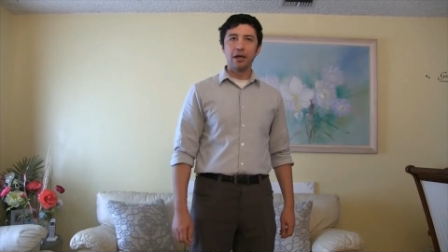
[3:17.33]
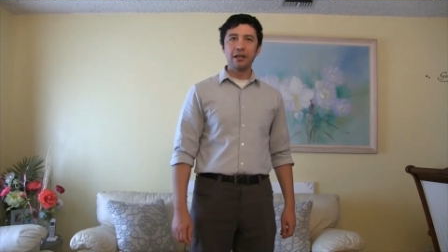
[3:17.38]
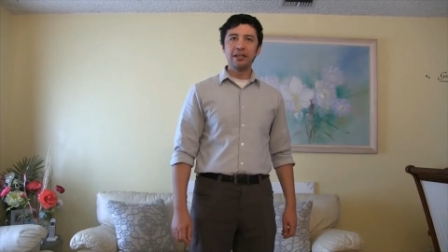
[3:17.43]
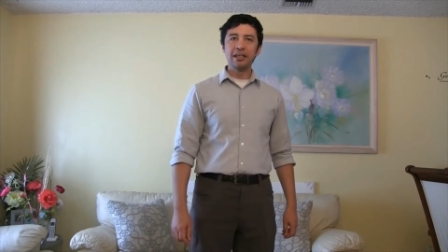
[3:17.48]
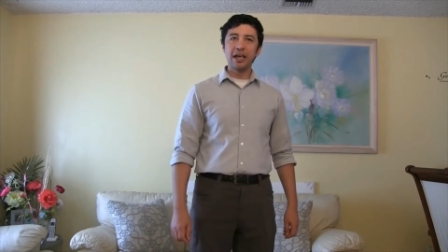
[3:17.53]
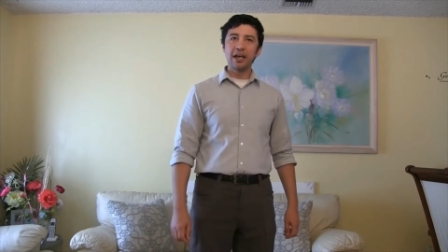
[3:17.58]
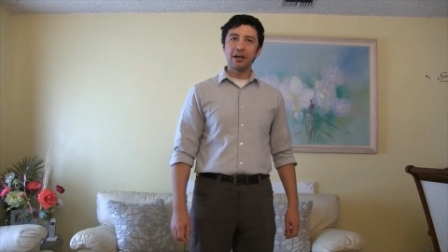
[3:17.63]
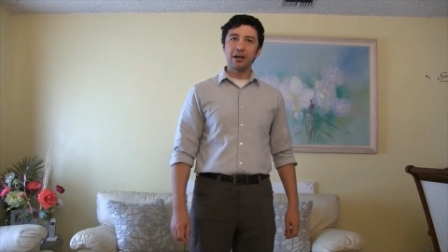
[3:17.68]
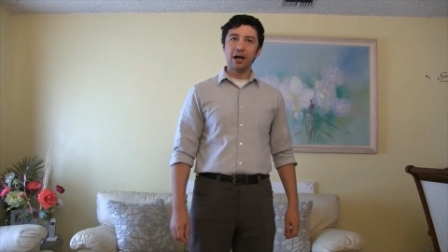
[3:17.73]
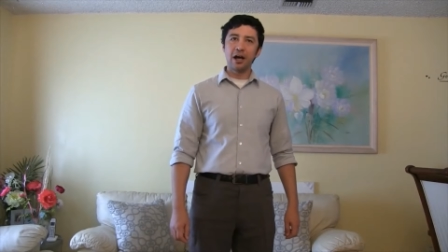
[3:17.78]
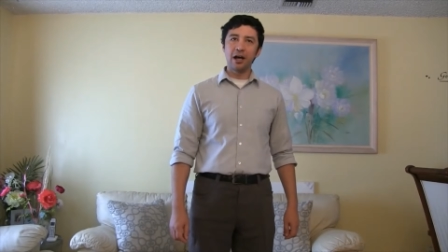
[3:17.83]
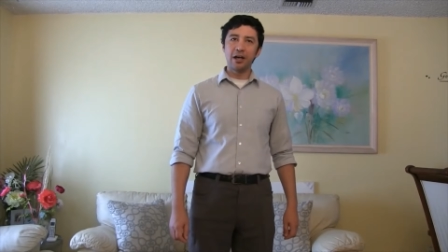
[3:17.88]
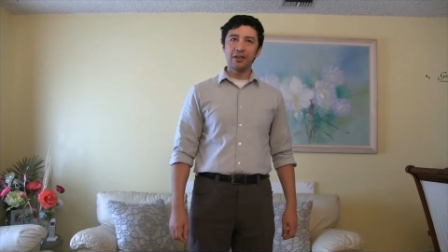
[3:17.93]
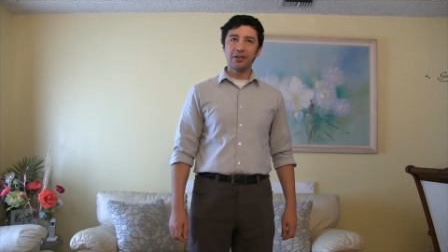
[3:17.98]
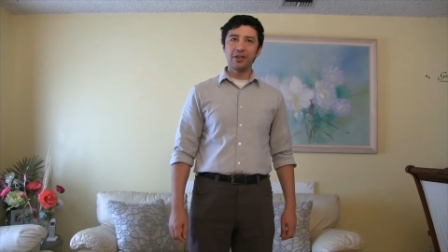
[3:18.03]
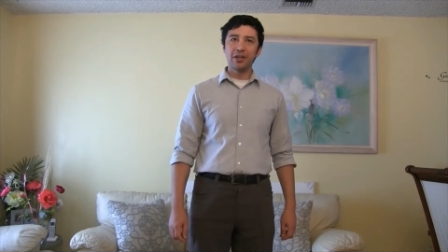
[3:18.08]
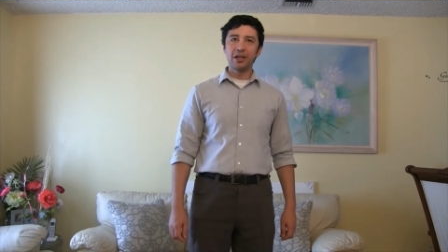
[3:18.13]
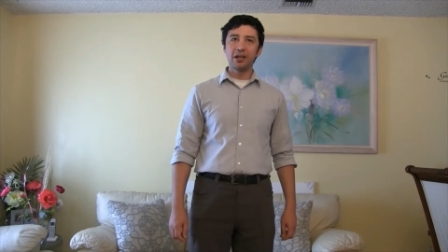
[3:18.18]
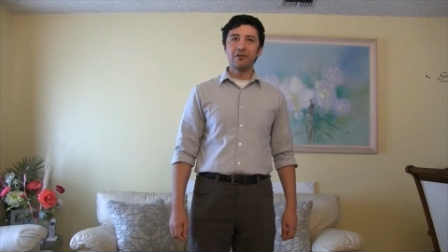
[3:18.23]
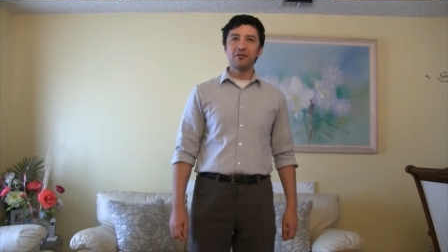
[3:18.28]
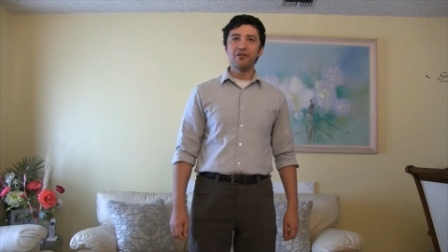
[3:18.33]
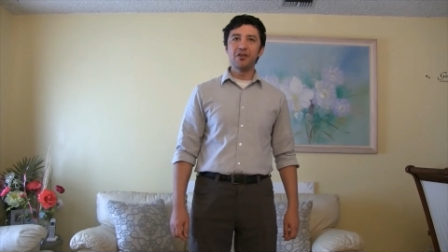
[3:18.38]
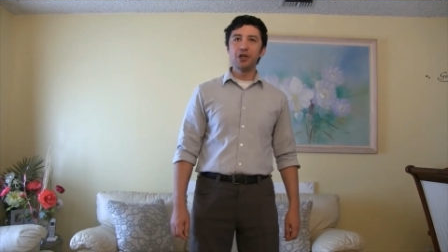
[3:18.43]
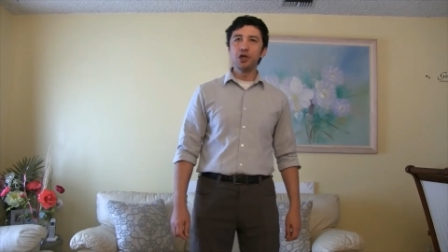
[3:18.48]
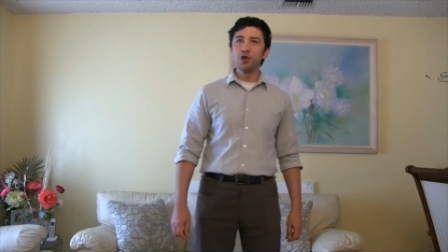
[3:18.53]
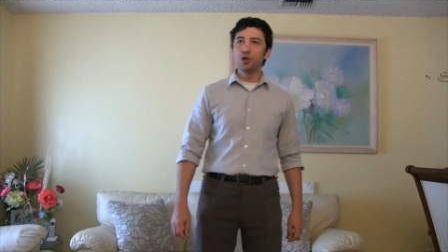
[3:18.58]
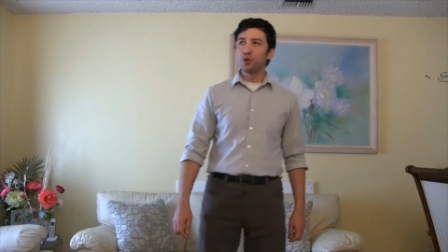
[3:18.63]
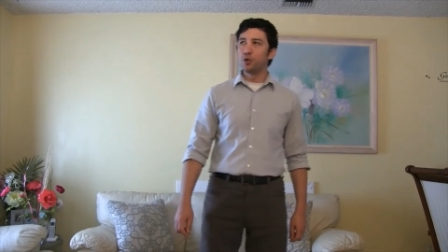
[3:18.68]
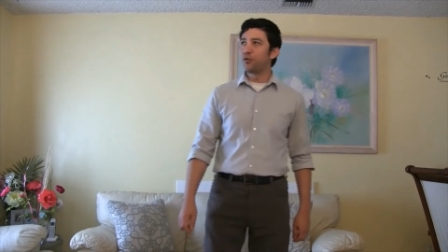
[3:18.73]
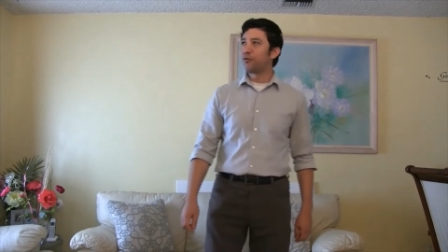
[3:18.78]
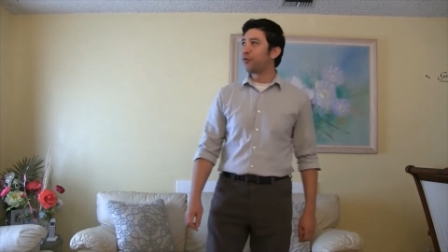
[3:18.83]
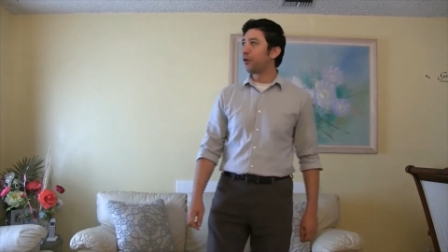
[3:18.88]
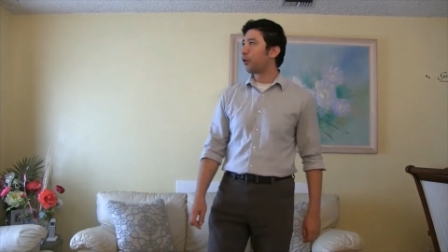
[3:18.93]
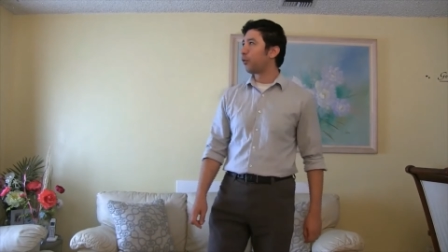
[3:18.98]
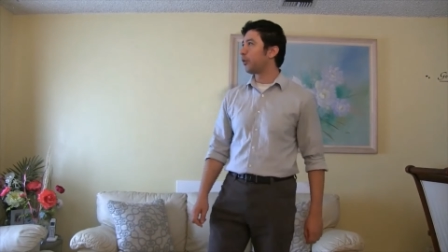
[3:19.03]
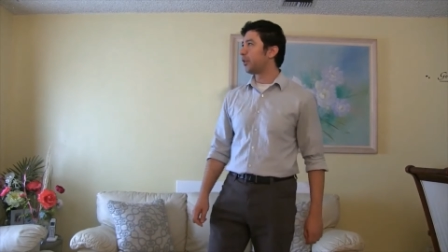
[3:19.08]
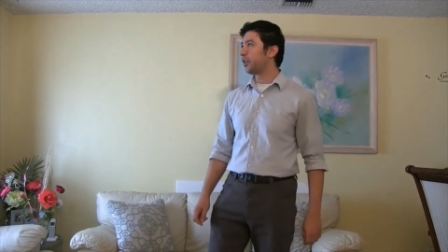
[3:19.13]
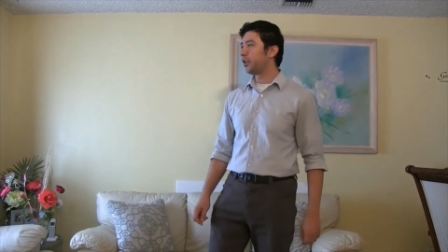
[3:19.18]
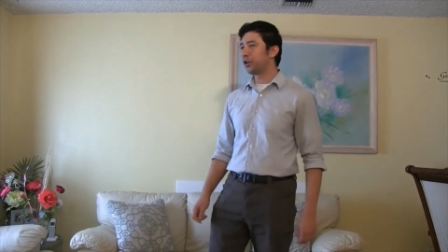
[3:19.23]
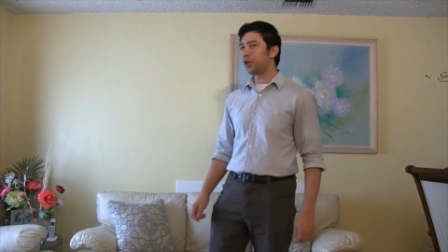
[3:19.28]
and yet I think few
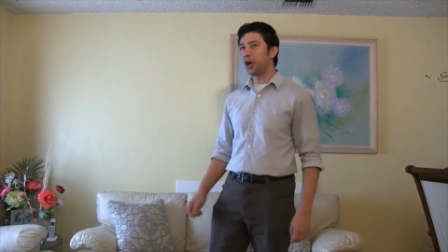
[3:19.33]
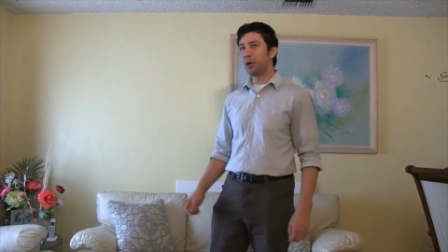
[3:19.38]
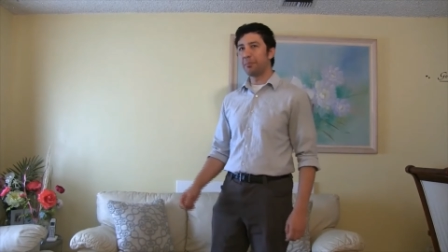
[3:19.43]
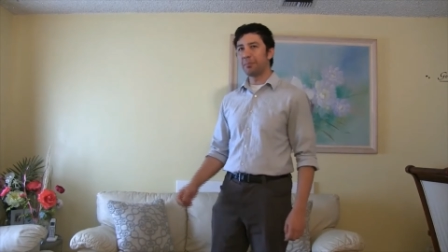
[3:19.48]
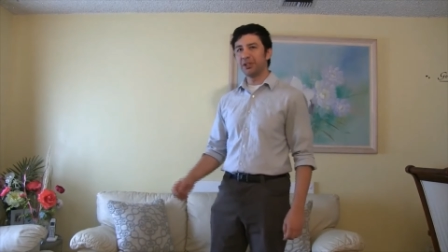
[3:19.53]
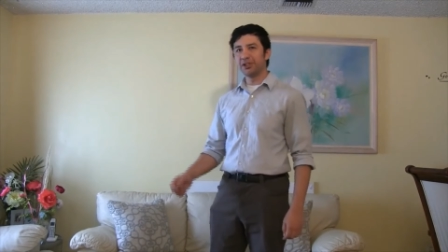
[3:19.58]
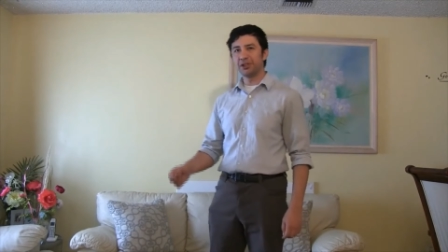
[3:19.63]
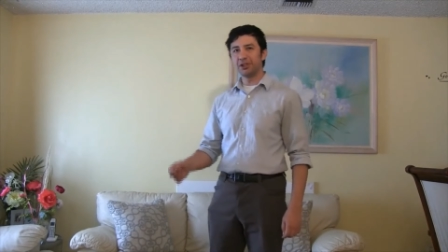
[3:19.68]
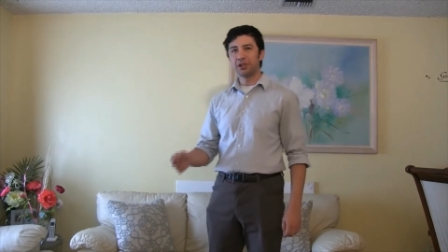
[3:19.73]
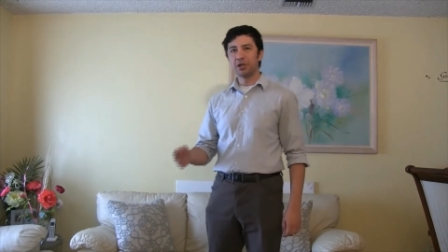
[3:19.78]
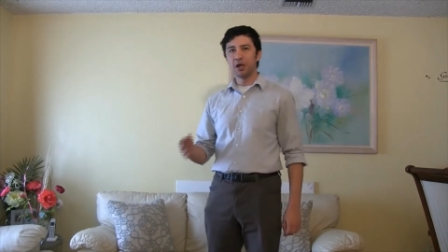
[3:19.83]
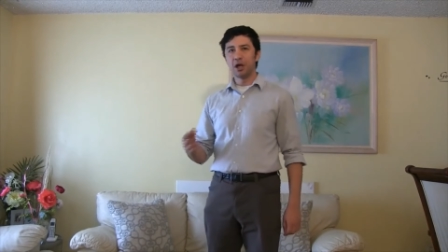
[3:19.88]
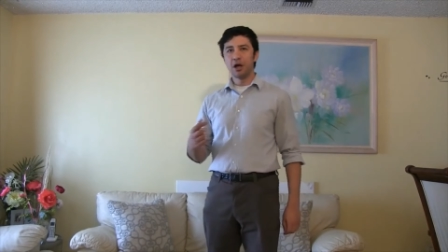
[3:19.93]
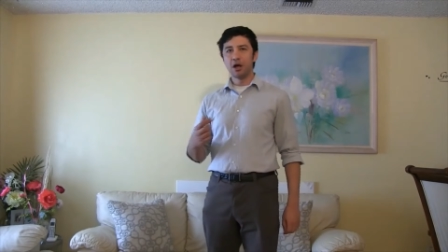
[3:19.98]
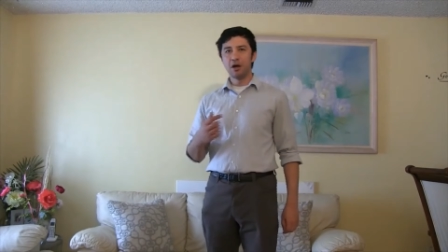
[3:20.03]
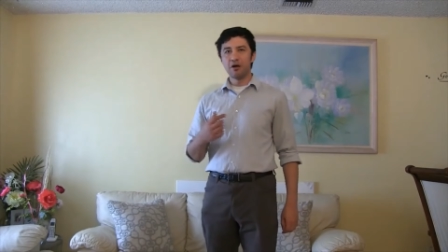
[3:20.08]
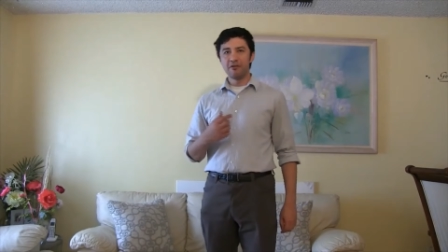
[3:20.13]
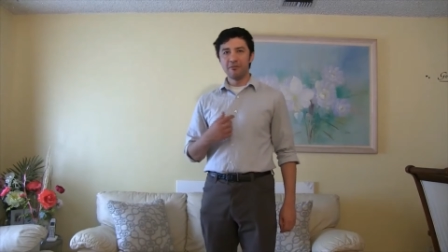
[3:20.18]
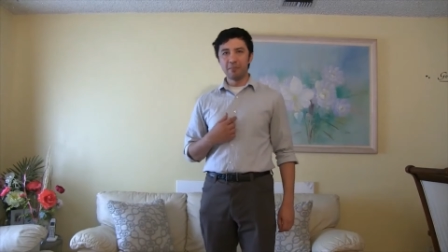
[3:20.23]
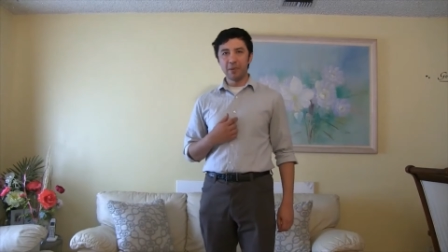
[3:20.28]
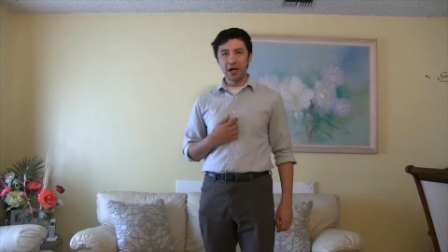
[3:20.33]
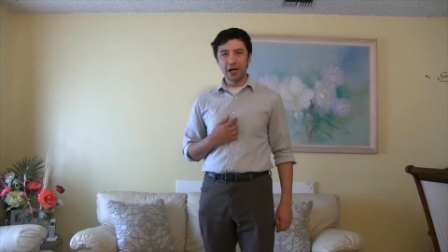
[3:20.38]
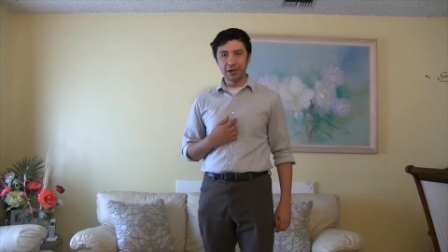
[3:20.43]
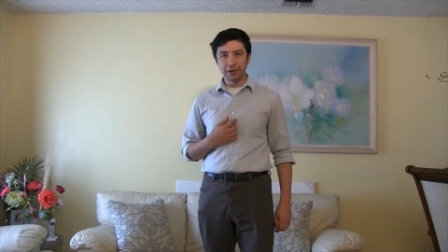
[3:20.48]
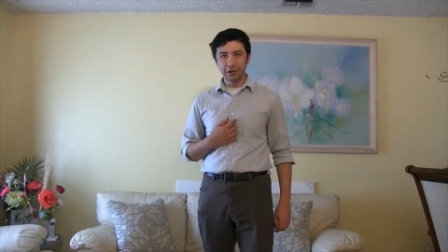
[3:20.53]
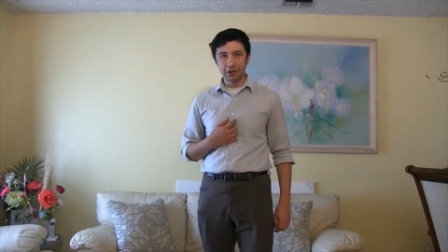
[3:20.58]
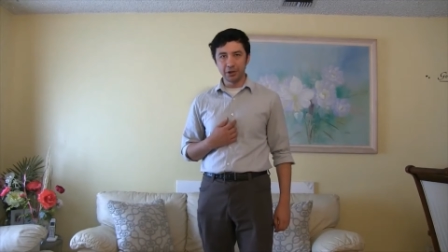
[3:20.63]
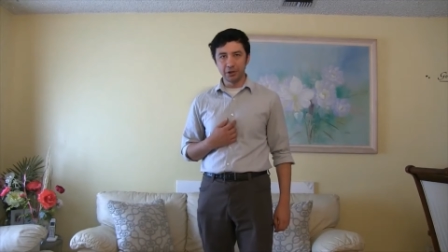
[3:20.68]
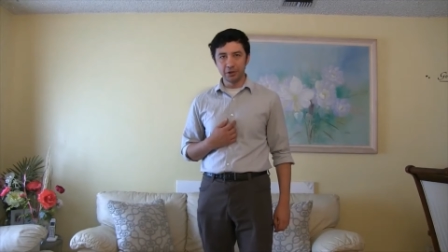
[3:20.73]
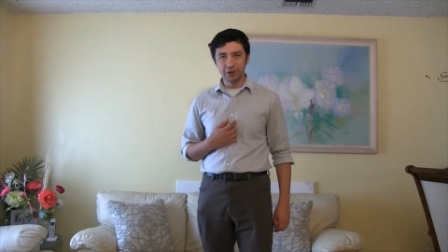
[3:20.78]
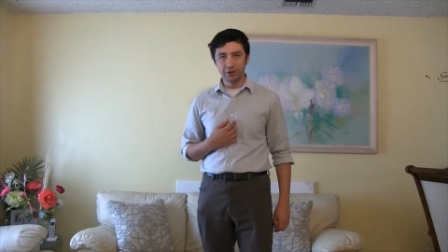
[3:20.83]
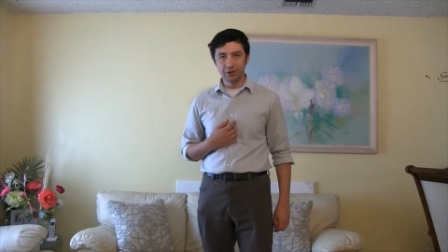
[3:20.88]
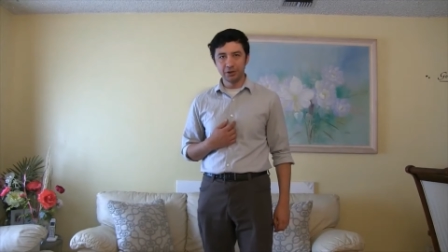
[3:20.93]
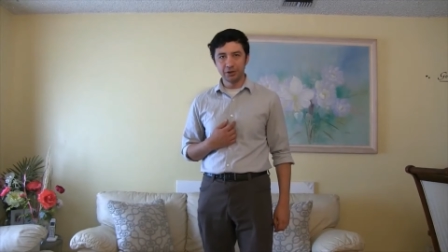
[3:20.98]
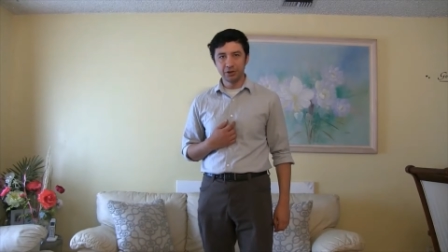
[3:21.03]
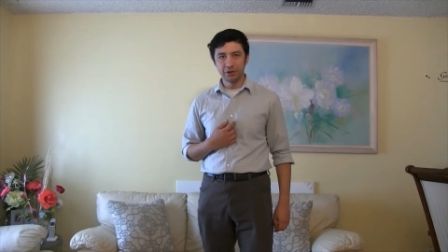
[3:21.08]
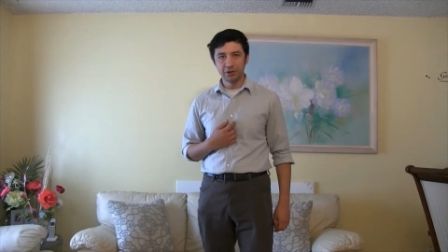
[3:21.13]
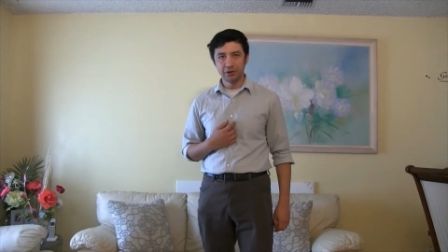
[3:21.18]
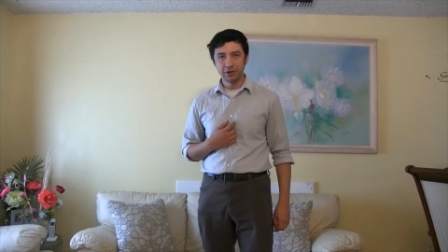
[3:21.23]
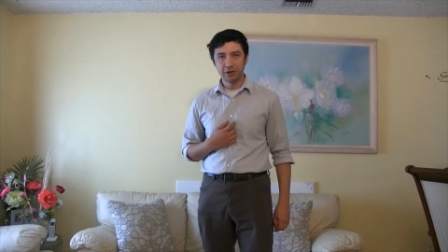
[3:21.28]
fall in the compass of my
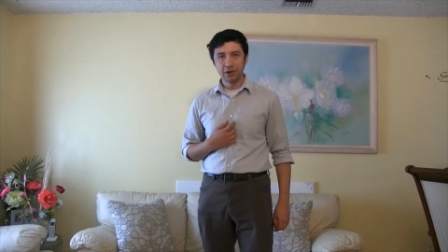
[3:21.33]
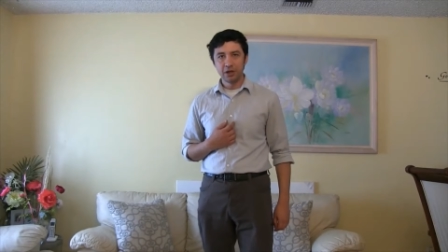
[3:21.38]
curse,